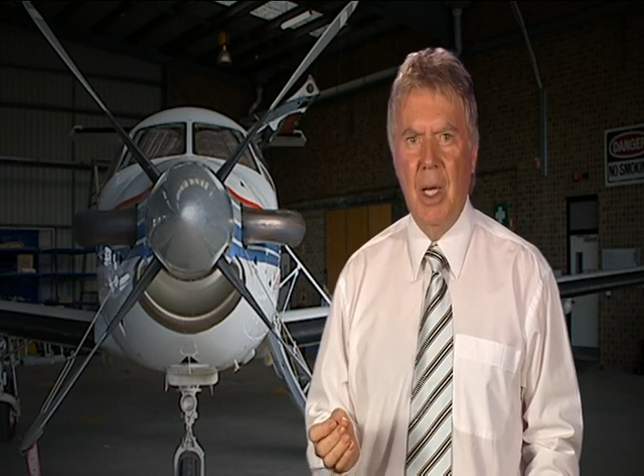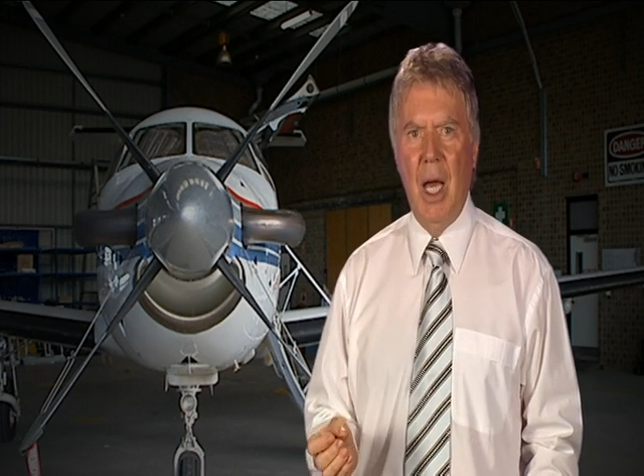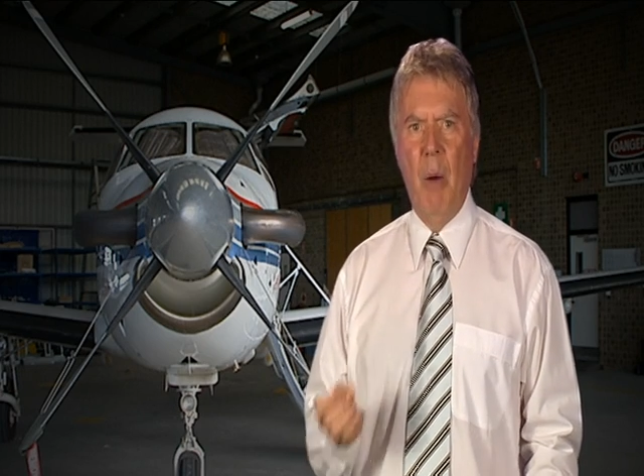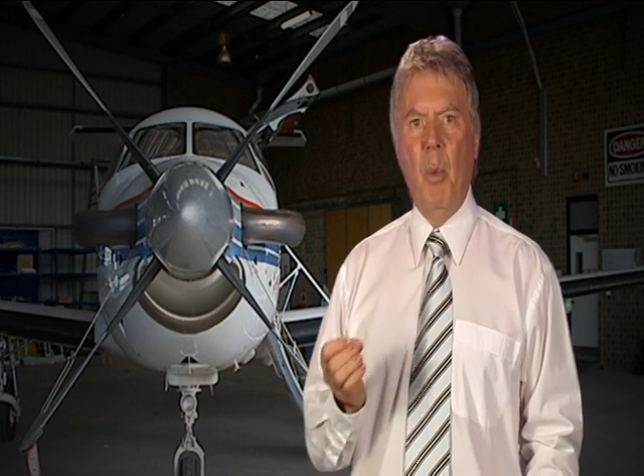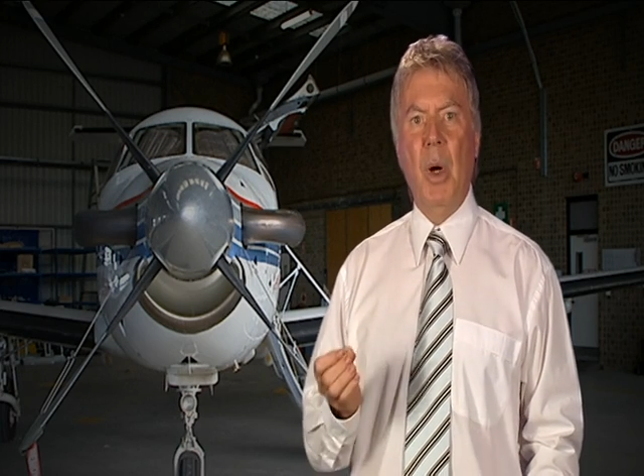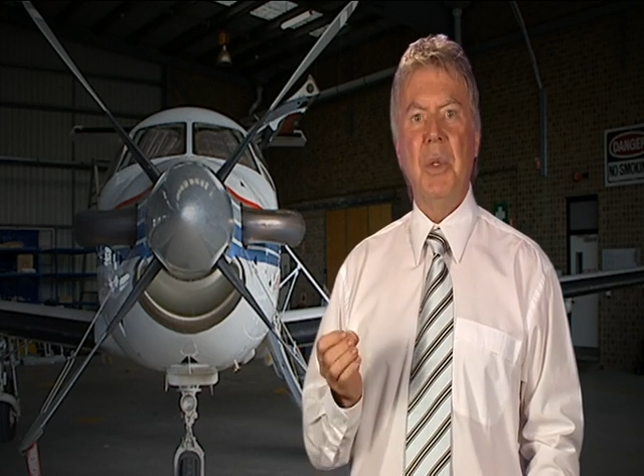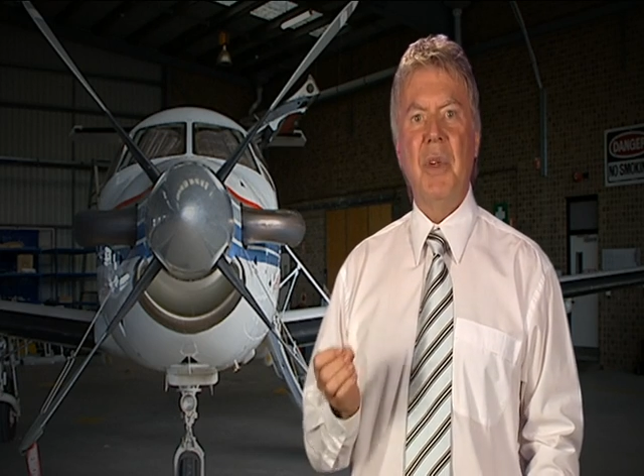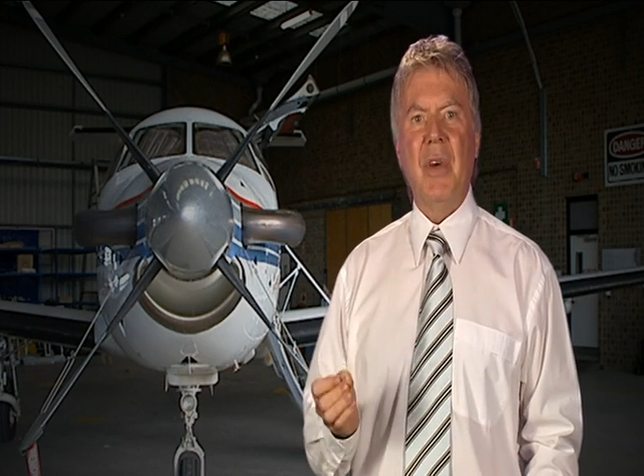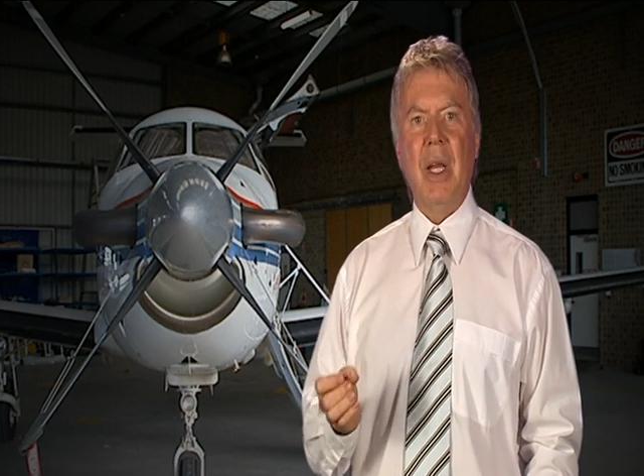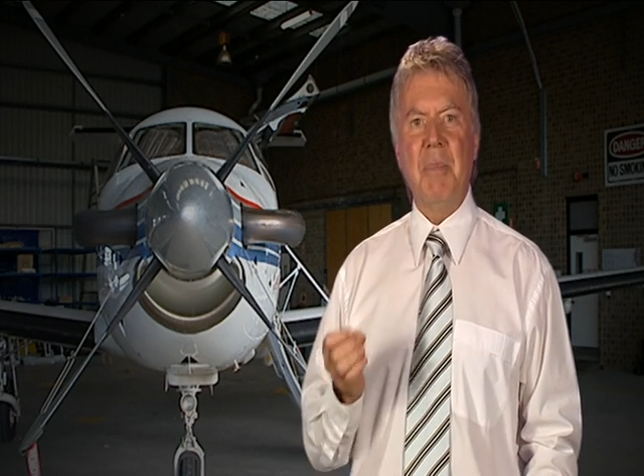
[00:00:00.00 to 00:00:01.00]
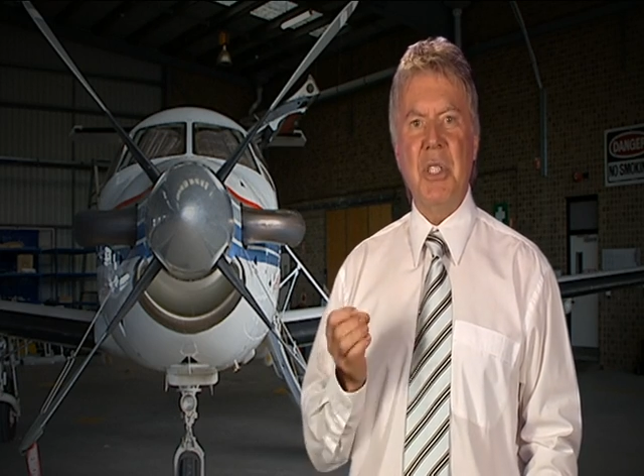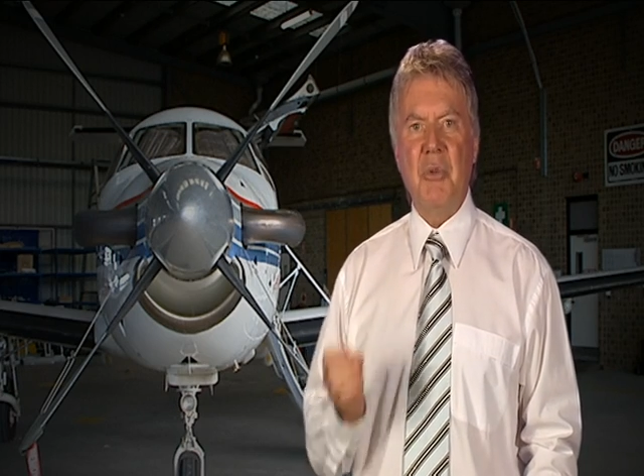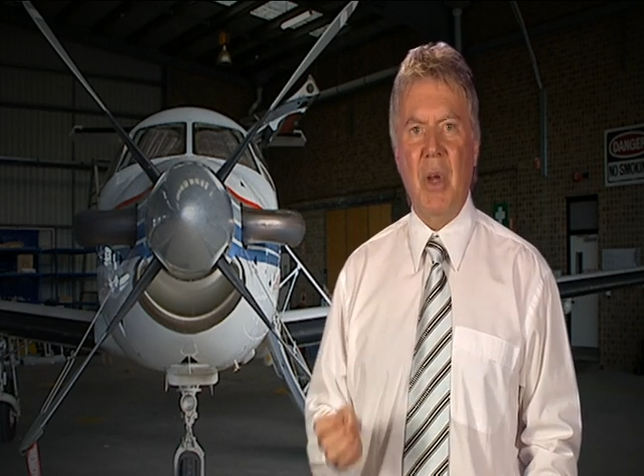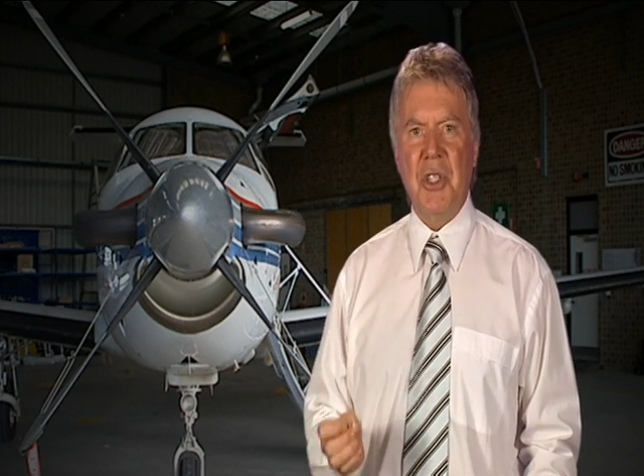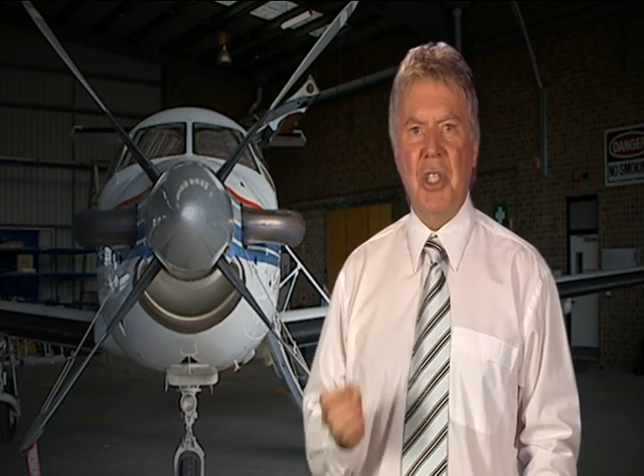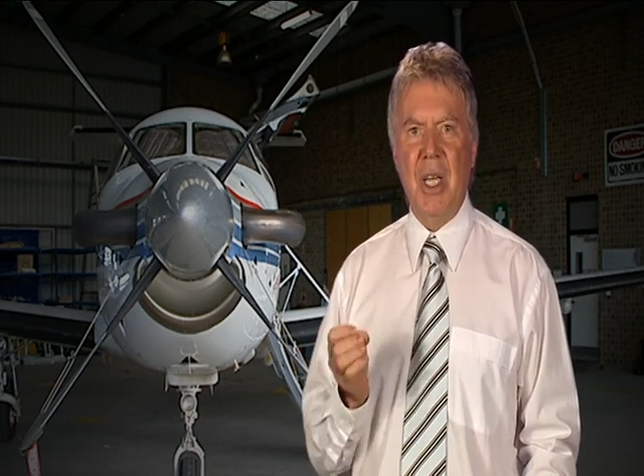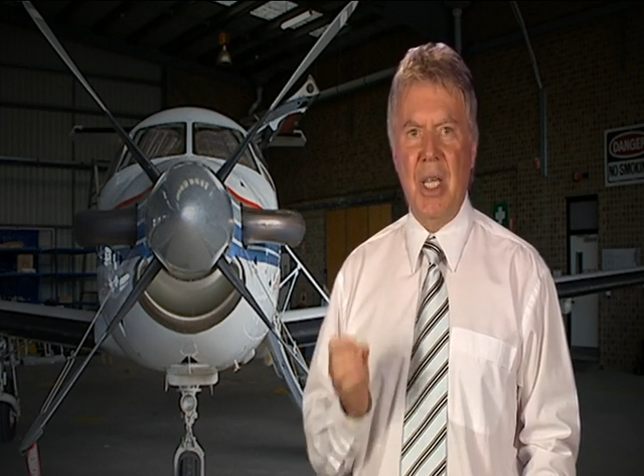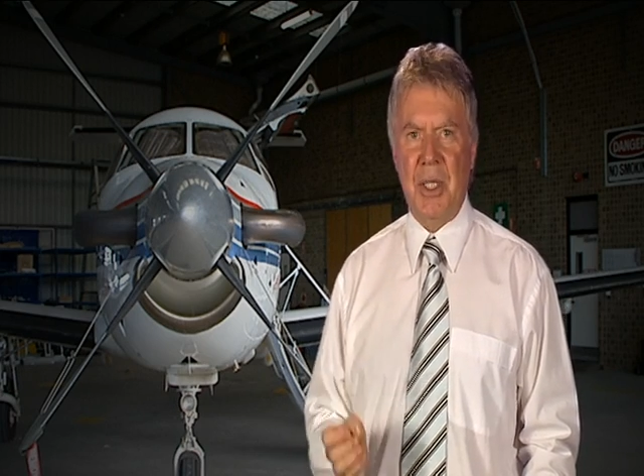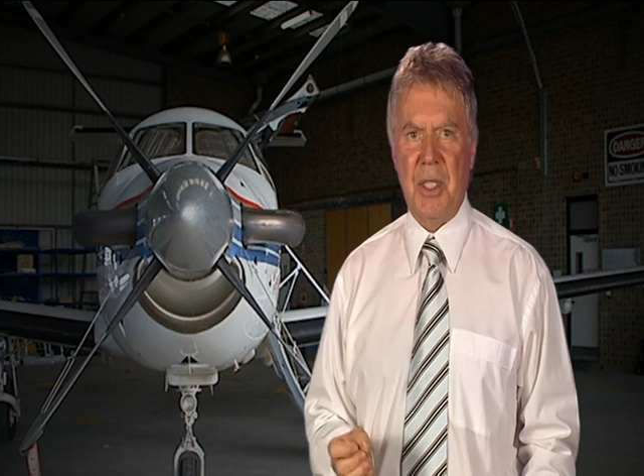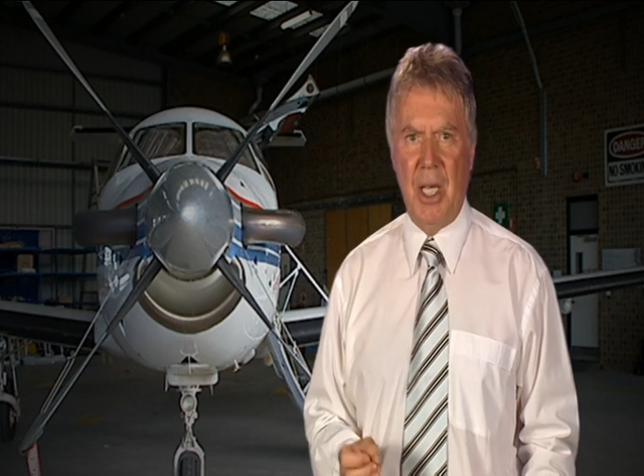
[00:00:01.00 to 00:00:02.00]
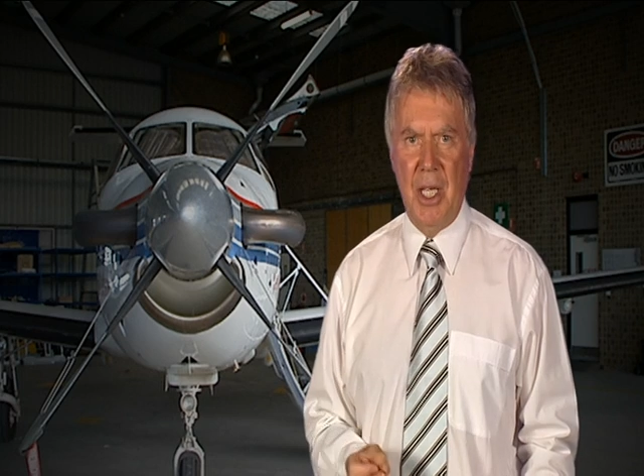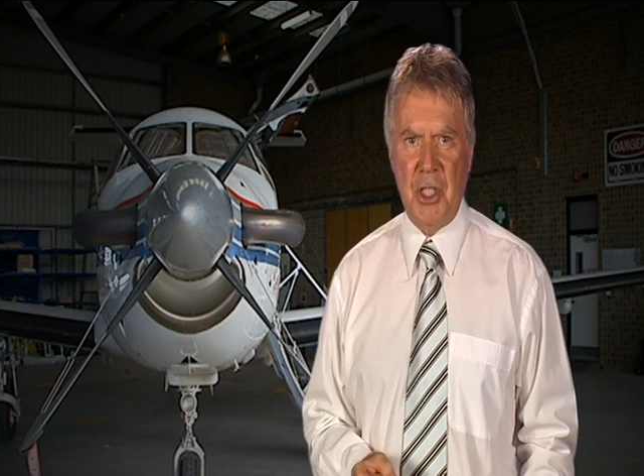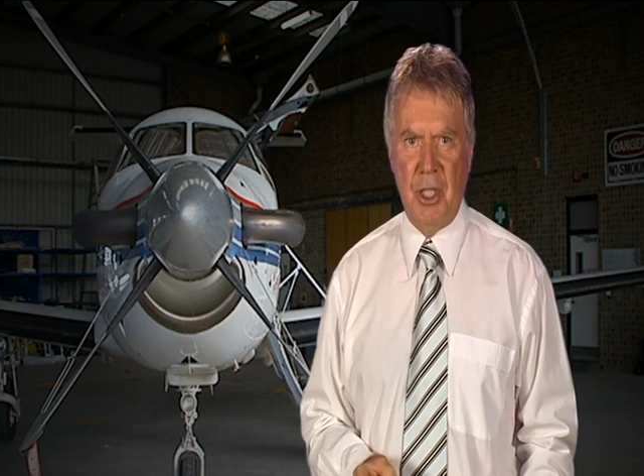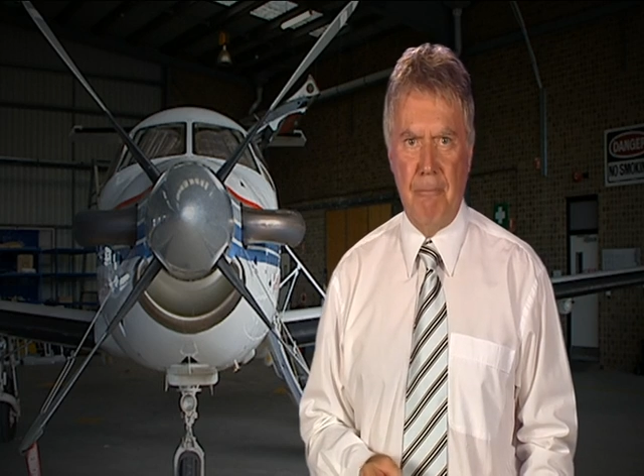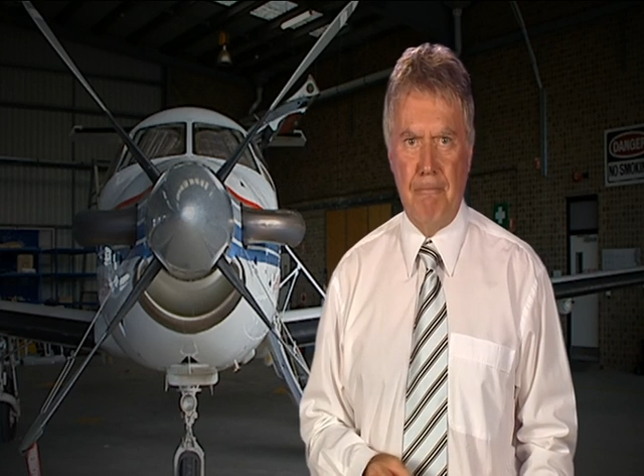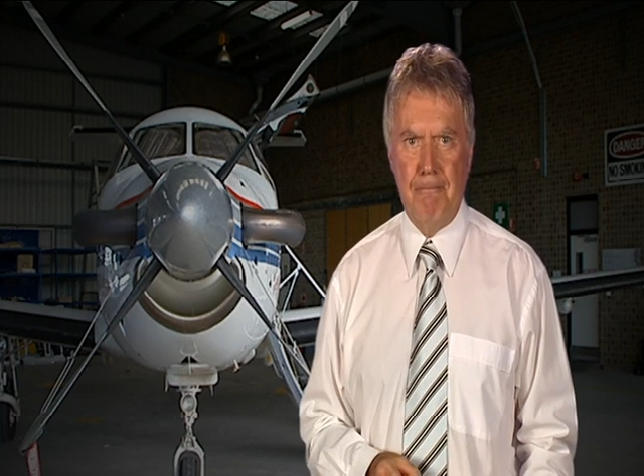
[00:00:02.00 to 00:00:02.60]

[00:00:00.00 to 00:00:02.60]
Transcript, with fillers: and well developed stretcher installation.